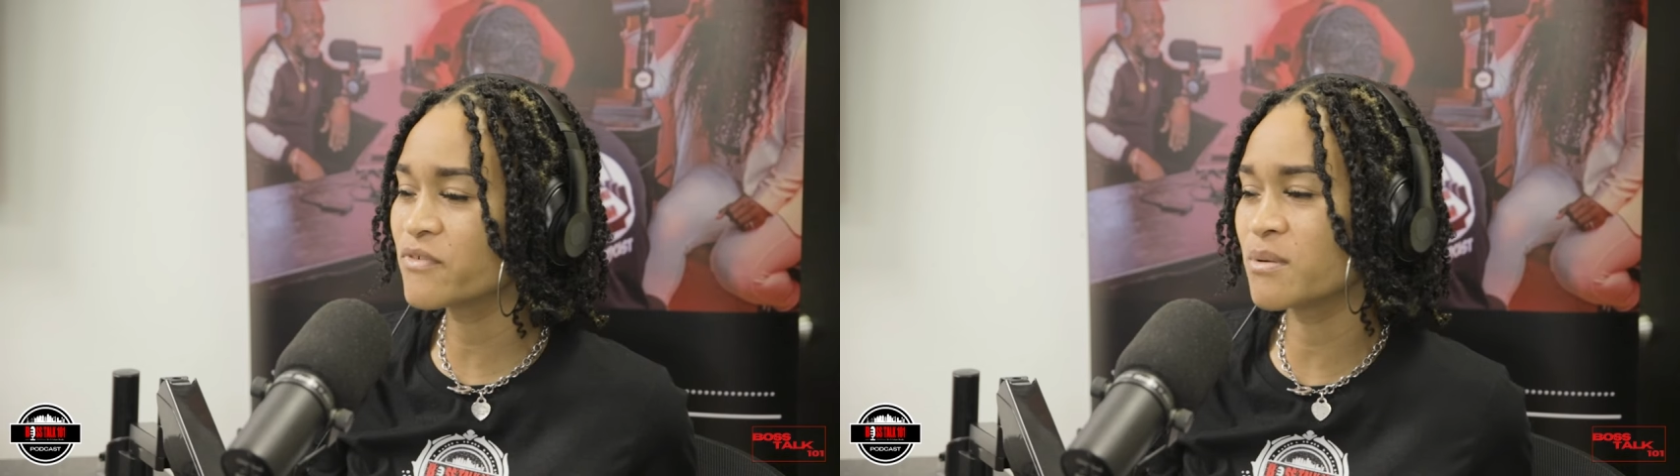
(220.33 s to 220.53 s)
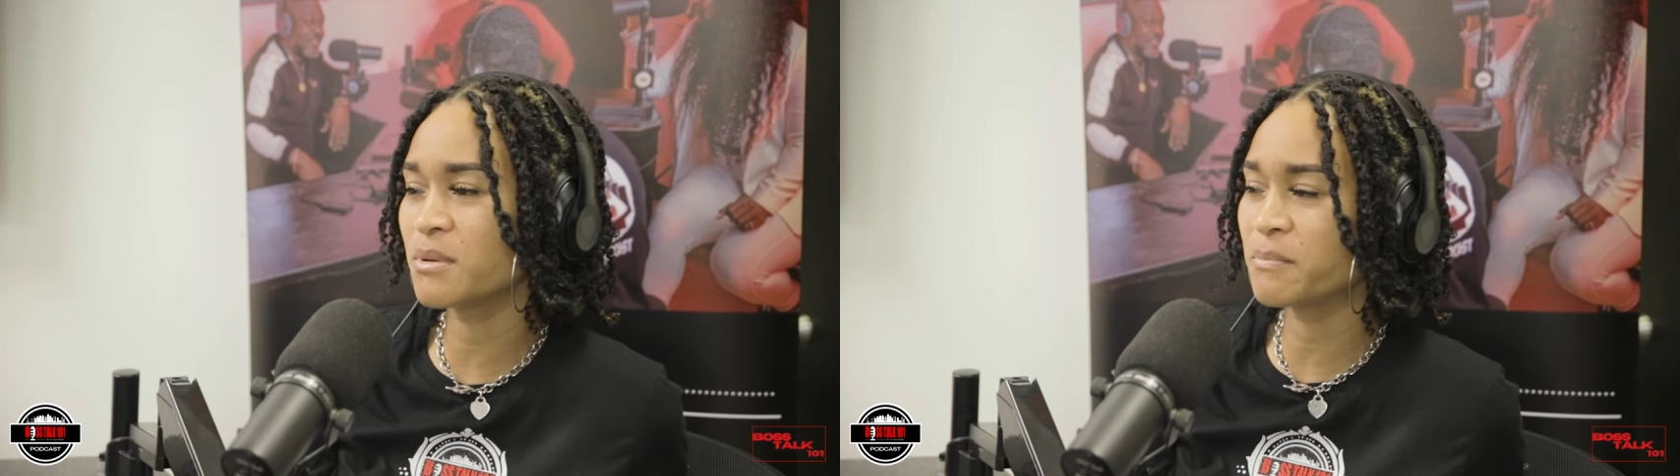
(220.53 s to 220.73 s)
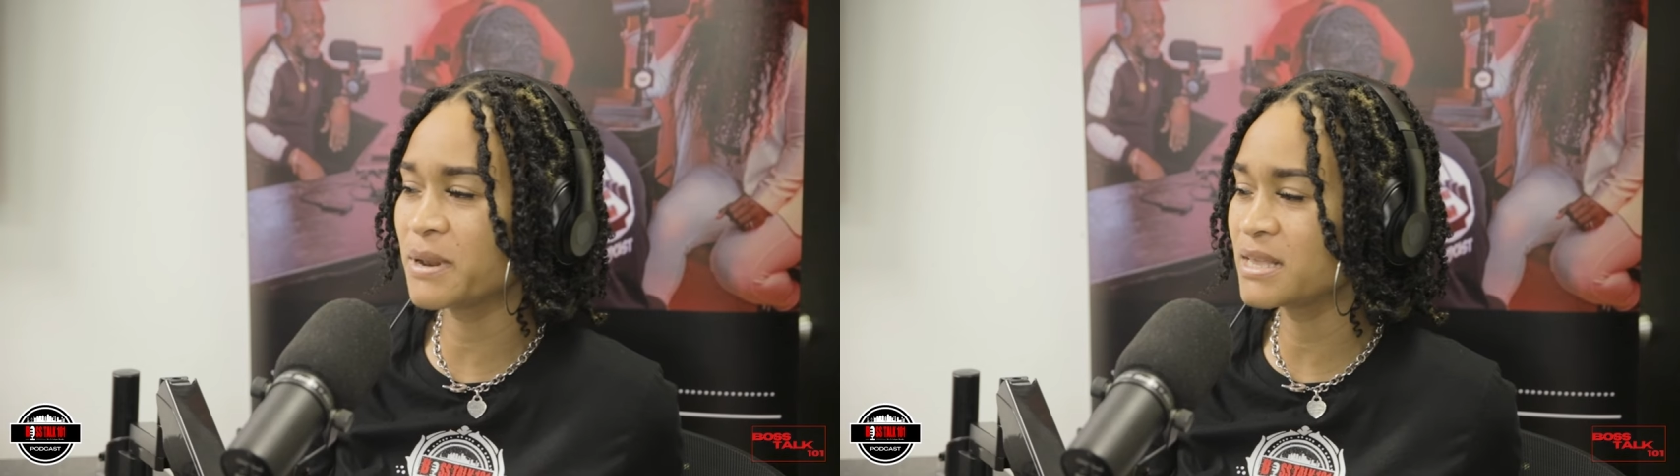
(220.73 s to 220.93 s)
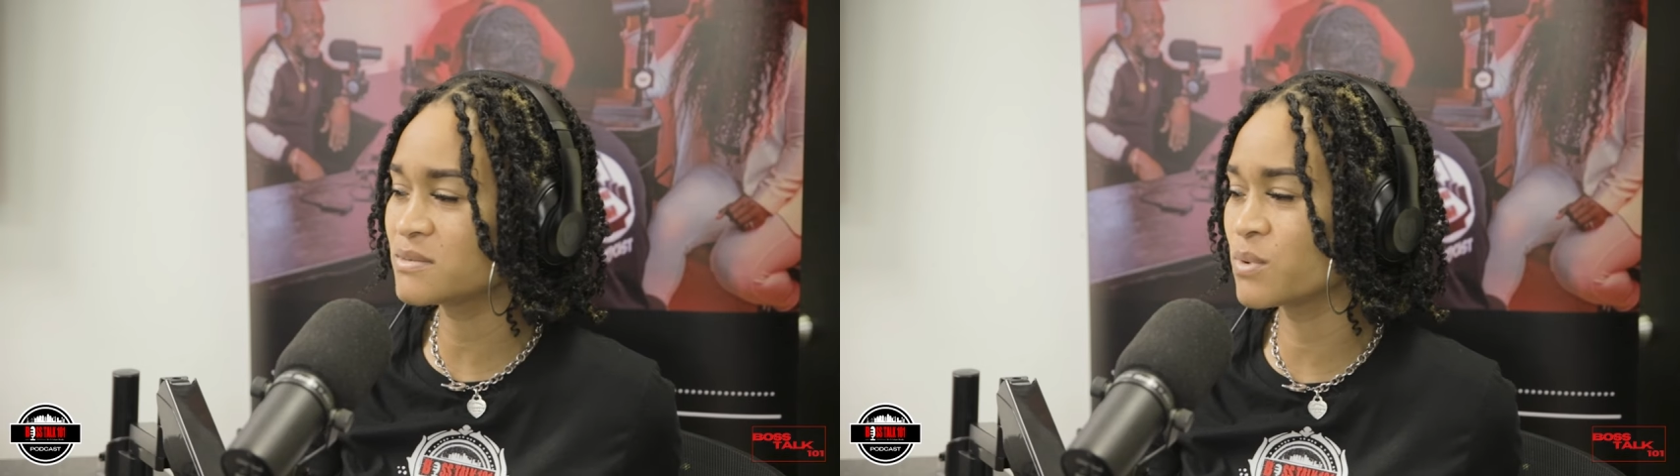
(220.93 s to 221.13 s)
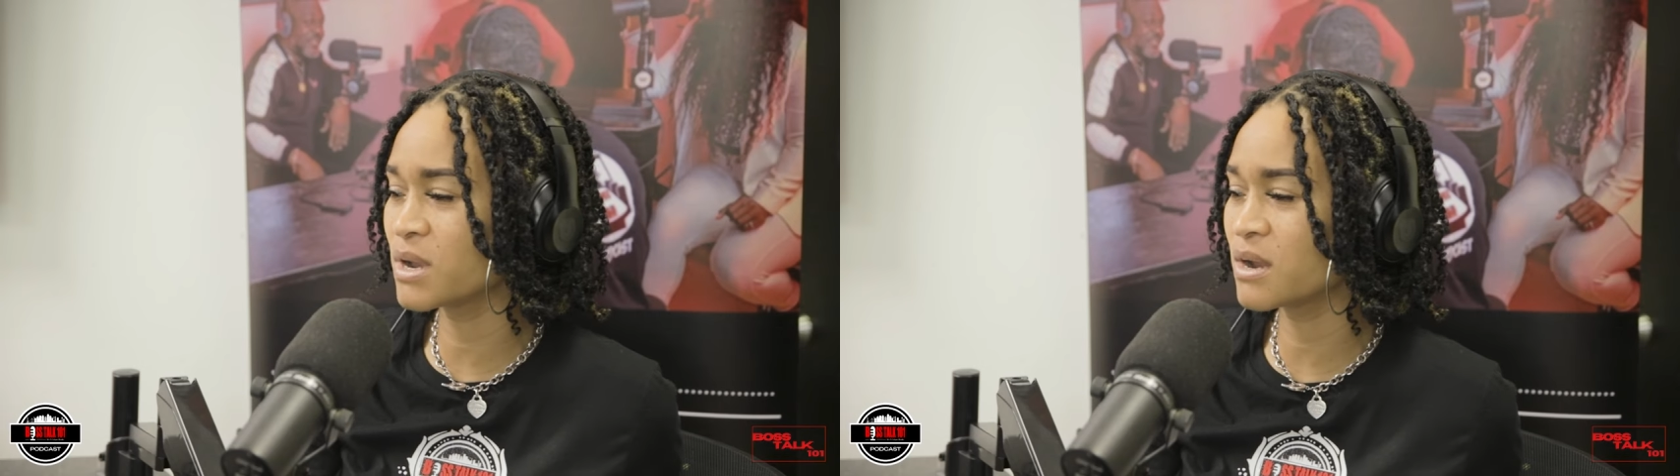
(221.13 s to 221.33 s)
from a
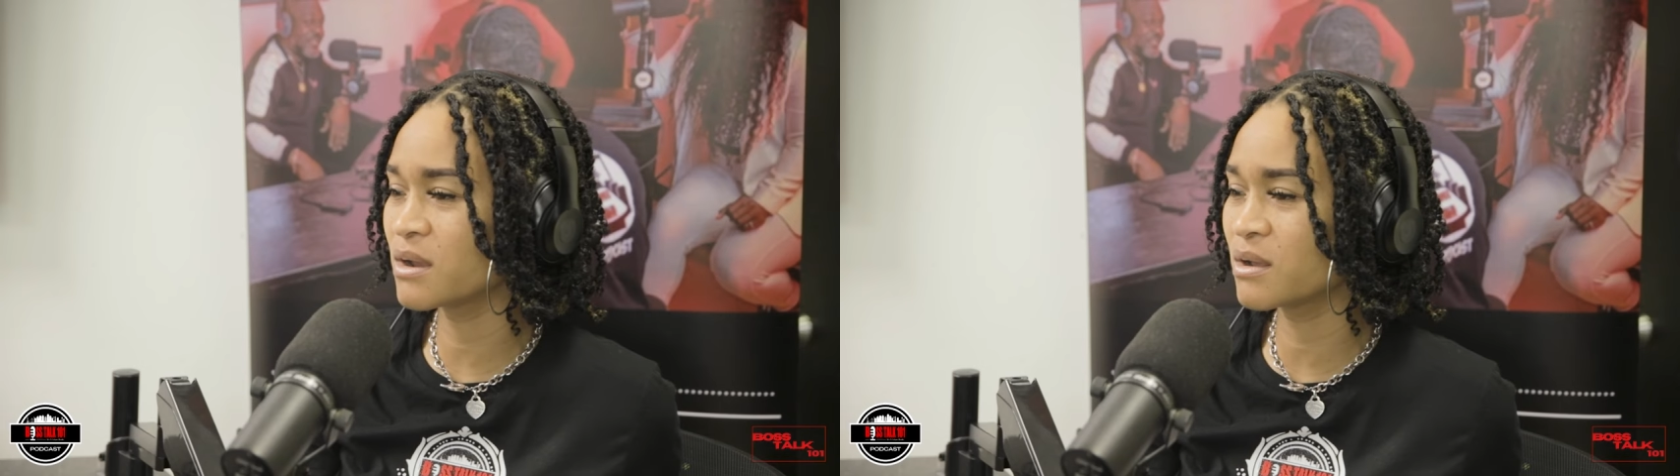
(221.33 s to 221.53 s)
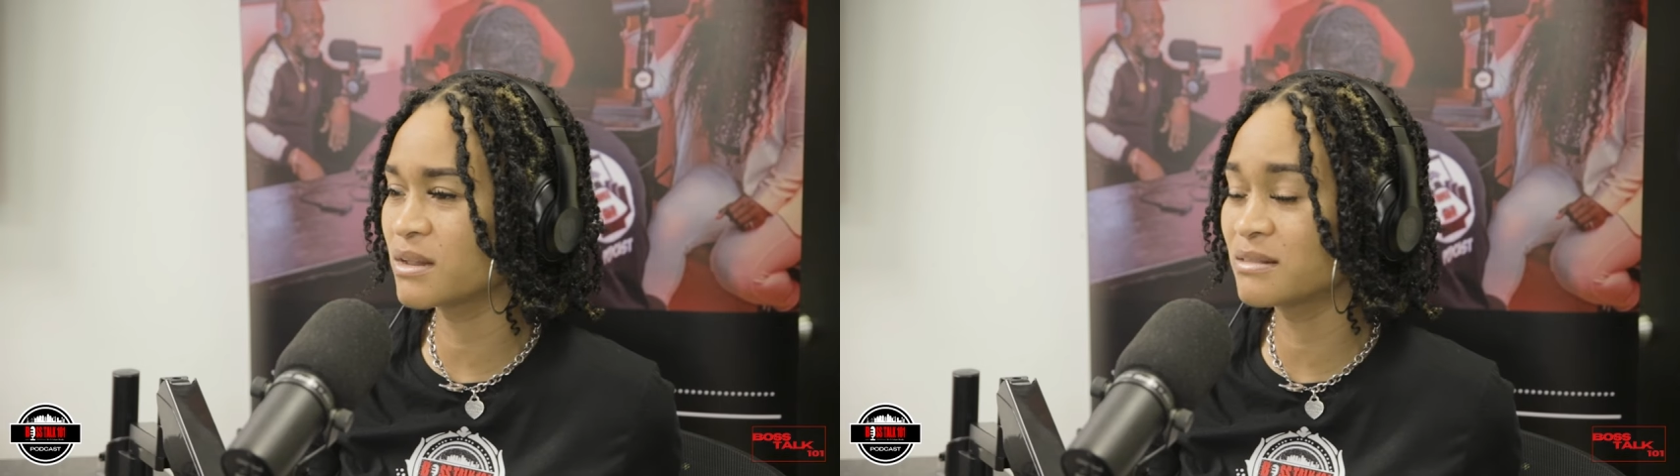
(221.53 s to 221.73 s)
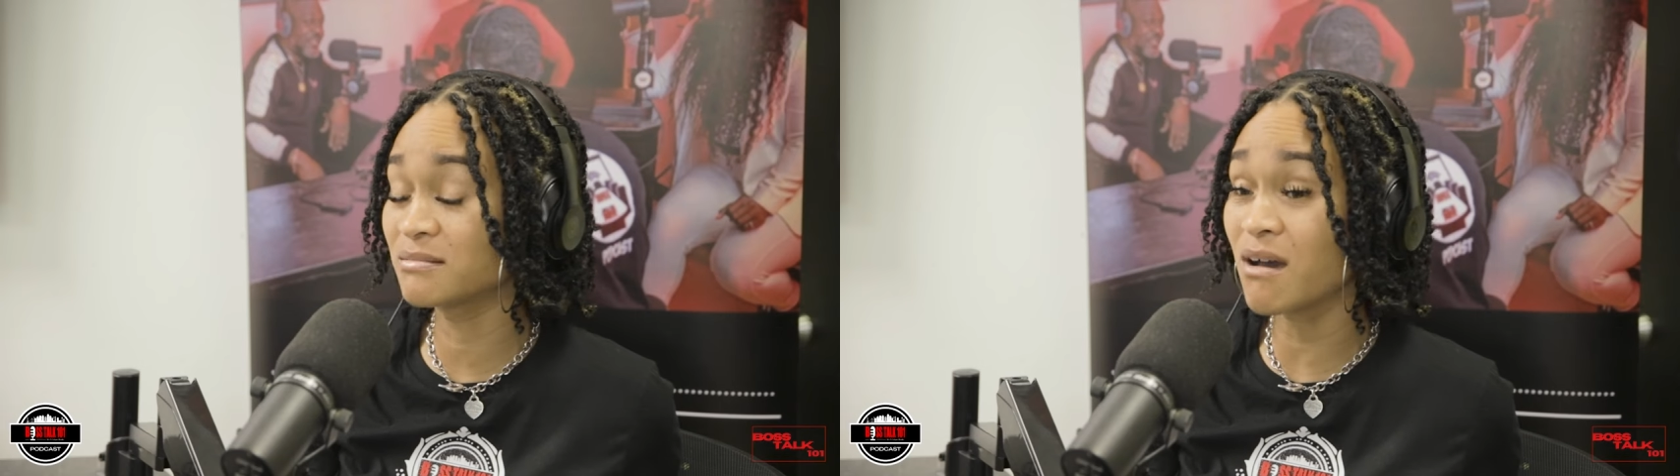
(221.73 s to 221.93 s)
place where